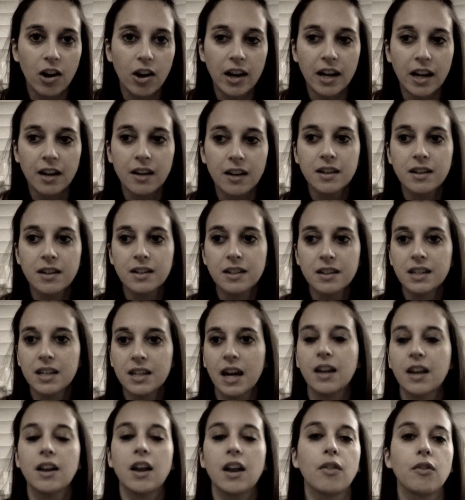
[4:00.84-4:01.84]
night,
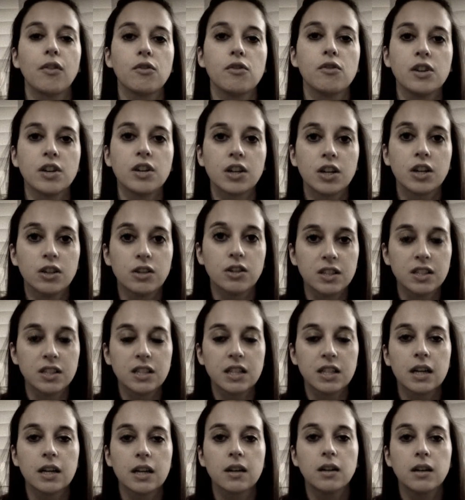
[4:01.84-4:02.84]
another an
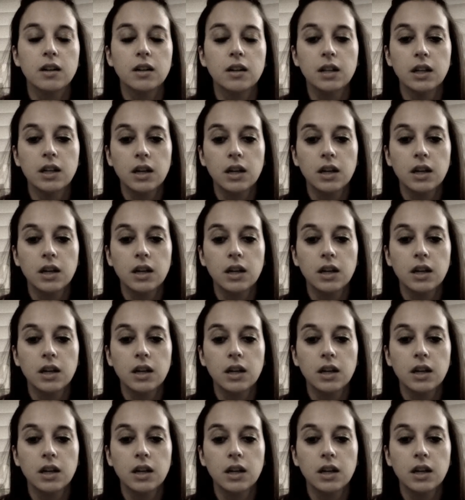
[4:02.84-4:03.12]
acoustic.